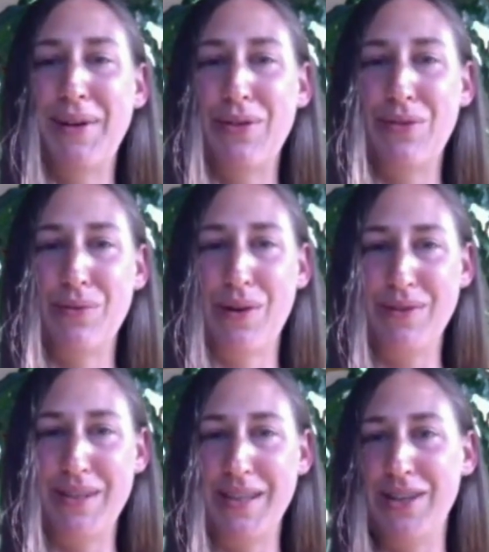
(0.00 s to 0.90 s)
throughout
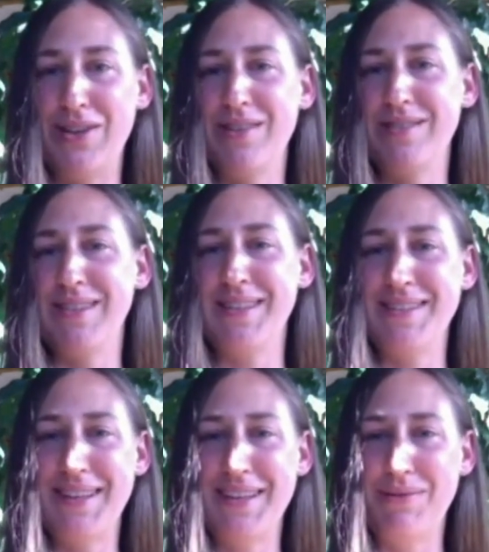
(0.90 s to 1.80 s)
the years,
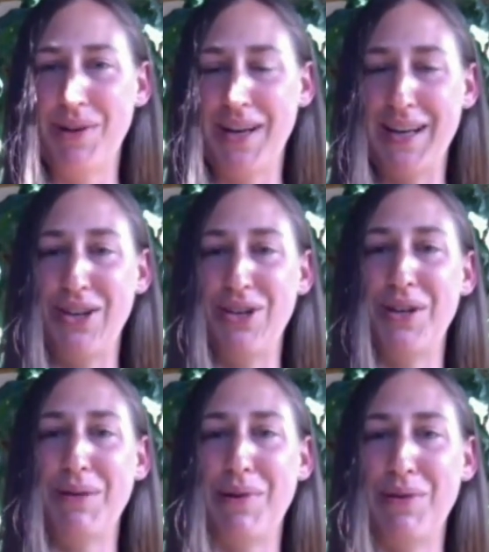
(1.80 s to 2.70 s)
and what I can learn
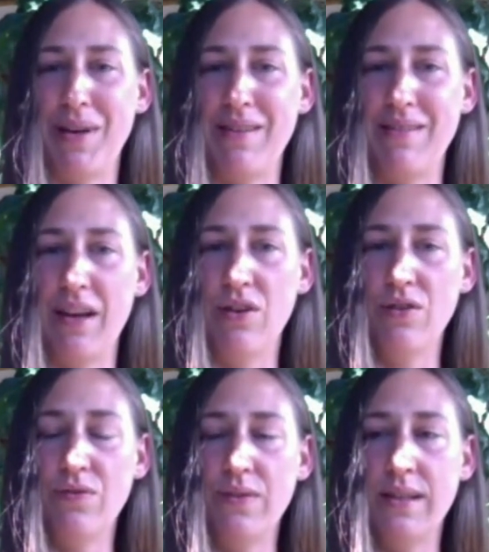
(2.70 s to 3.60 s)
about
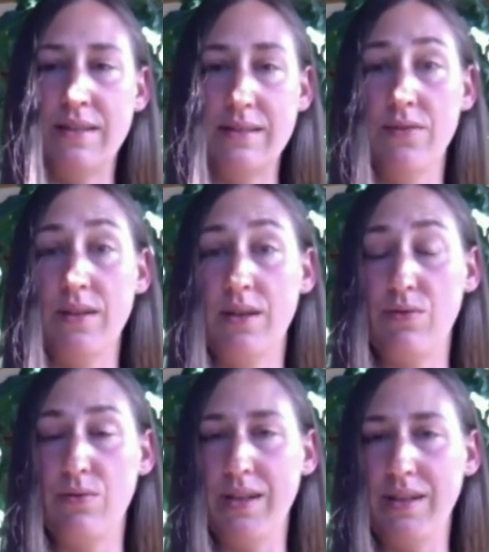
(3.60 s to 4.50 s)
myself. And that's something that
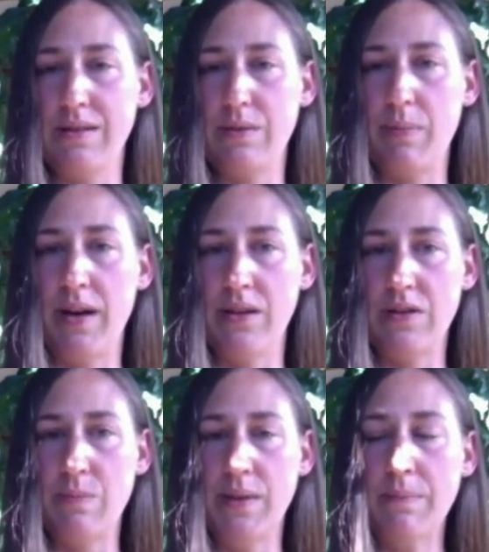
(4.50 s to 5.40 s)
really
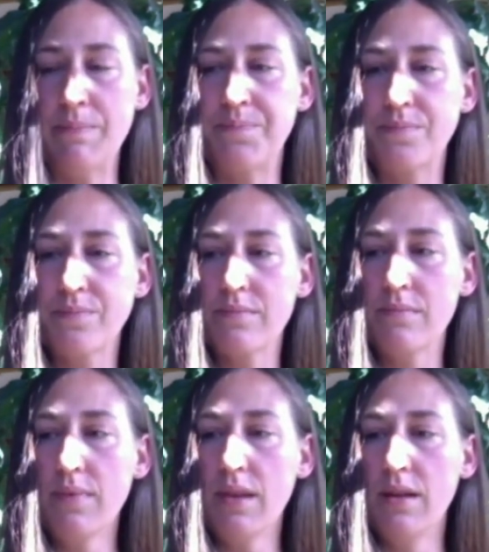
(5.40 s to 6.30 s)
inspires me.
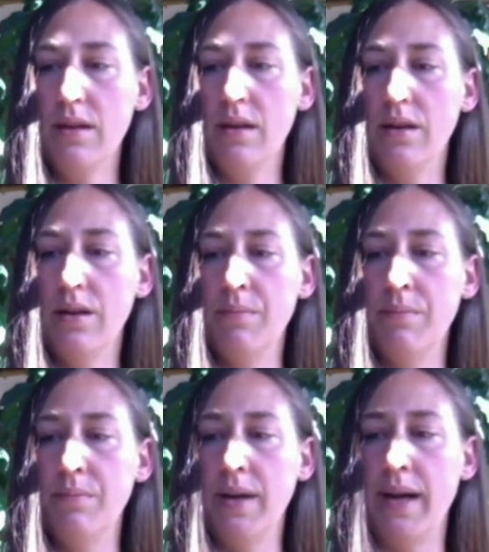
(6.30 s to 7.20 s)
I'm
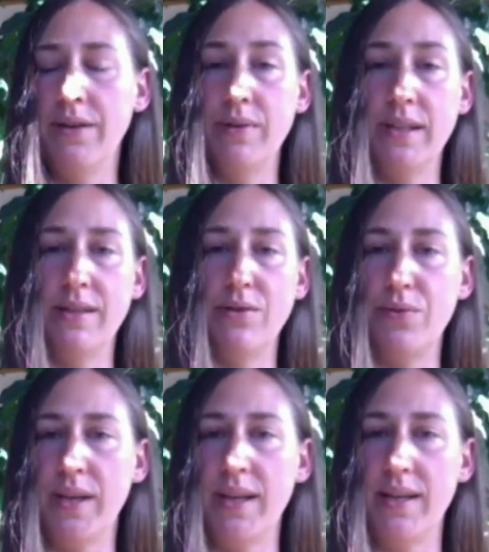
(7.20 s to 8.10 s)
really
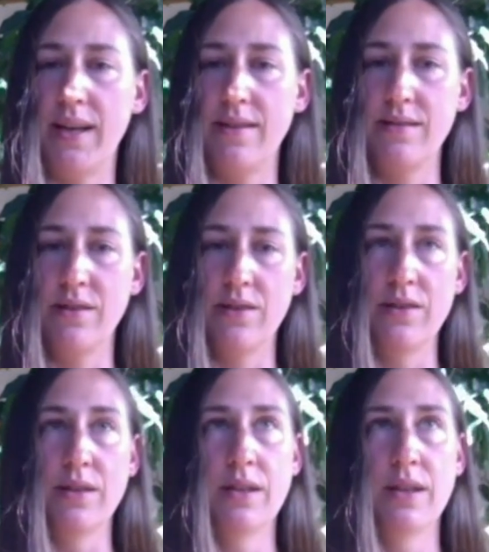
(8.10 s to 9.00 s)
doing it as a
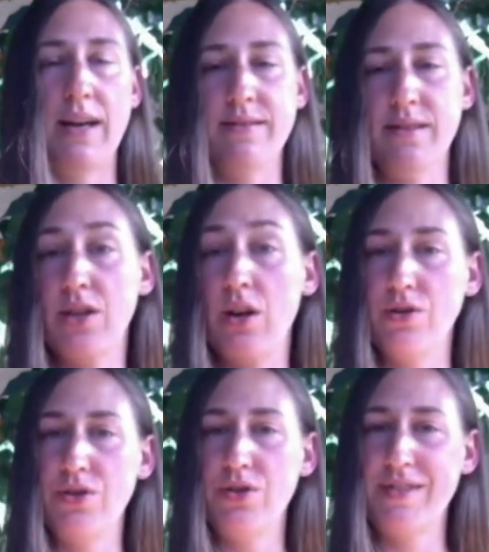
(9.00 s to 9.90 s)
as a
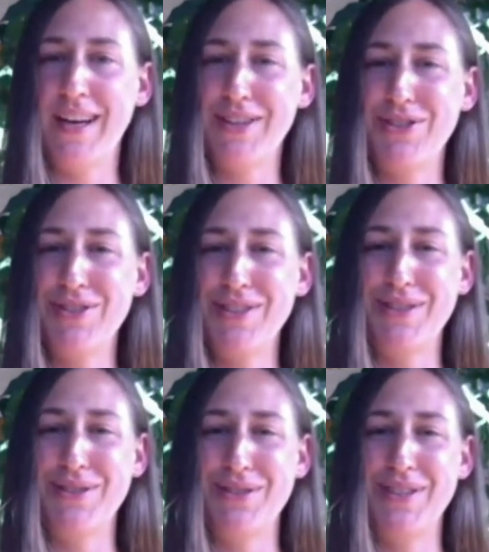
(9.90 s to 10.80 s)
conscious action,
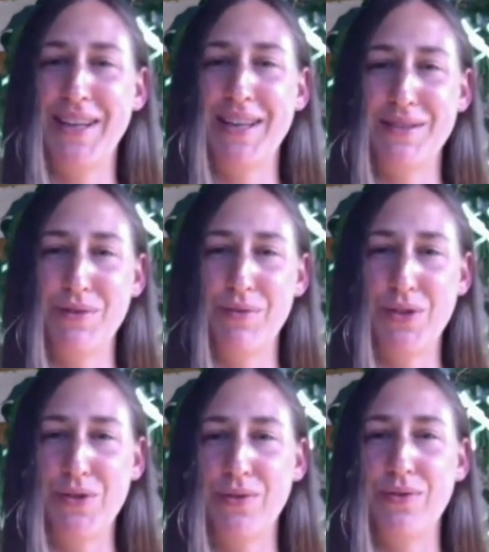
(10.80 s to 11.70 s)
as you're saying, as a
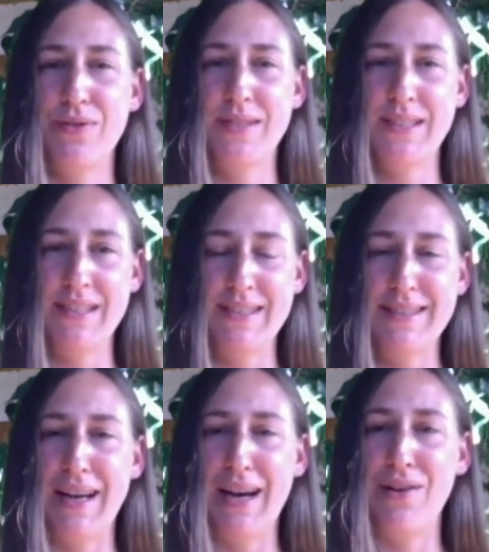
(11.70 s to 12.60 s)
ritual, sitting
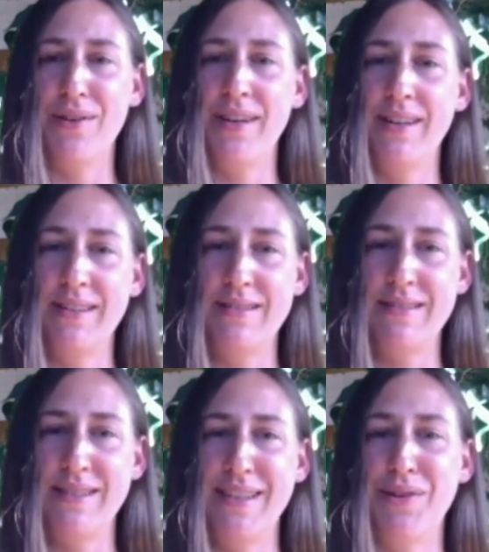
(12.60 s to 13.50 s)
down and
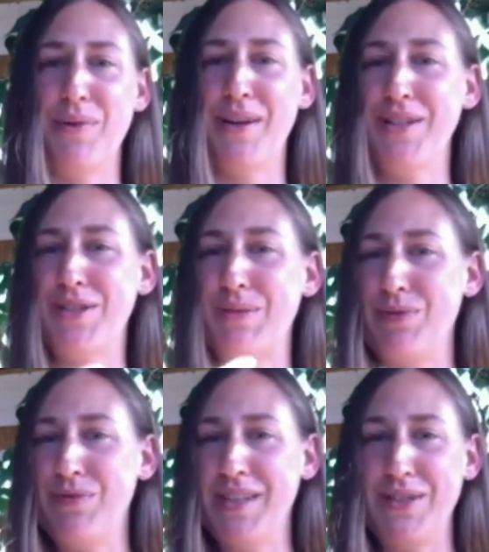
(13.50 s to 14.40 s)
listening where it's
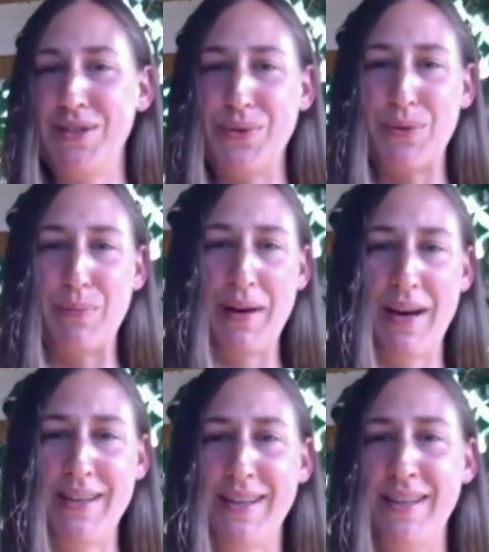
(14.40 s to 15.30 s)
moving into your
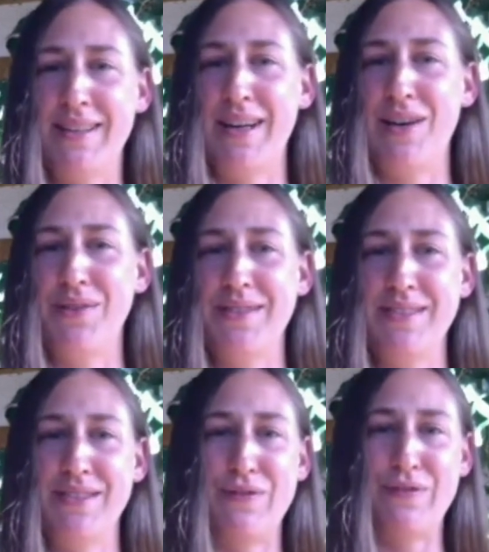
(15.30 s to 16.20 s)
body and how is
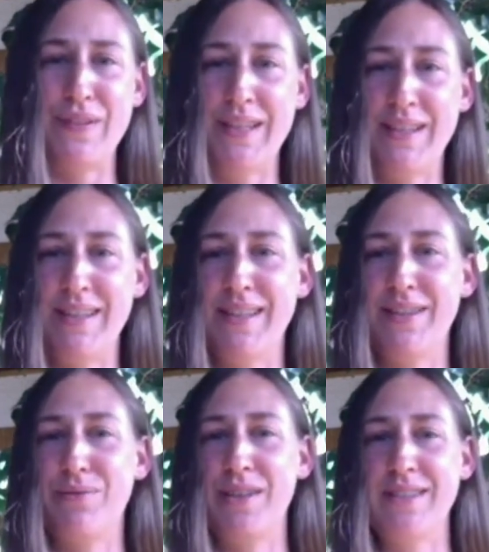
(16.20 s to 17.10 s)
it feeling and
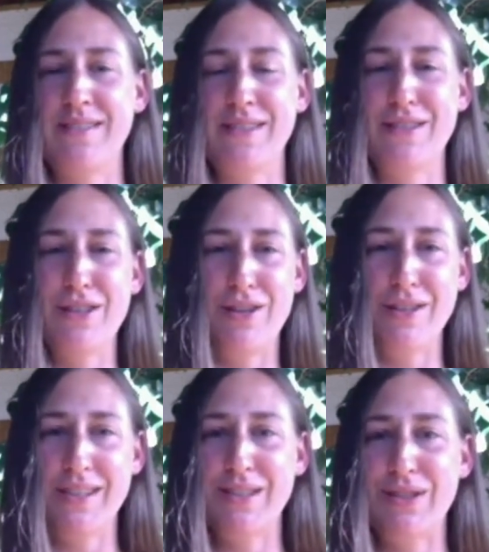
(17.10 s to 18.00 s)
where is it
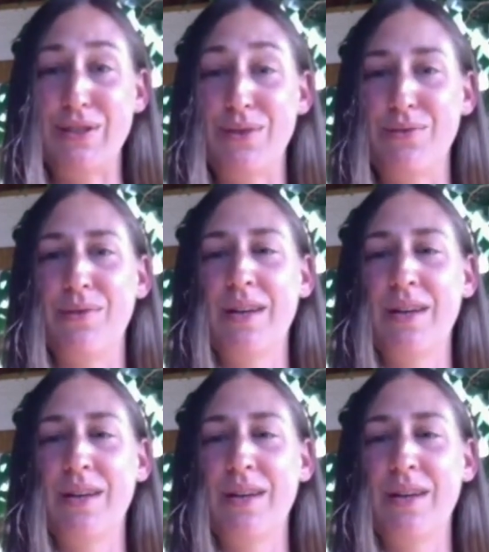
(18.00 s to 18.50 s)
talking to you.